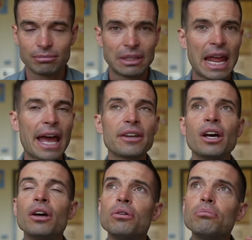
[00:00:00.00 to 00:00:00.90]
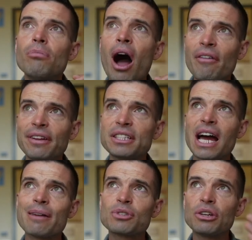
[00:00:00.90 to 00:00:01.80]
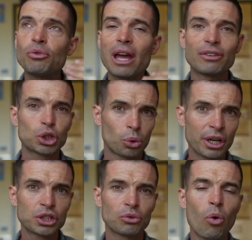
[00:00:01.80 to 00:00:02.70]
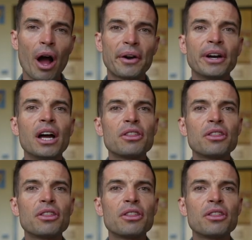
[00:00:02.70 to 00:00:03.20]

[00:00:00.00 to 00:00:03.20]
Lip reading: And oftentimes, if we have a shortage of water,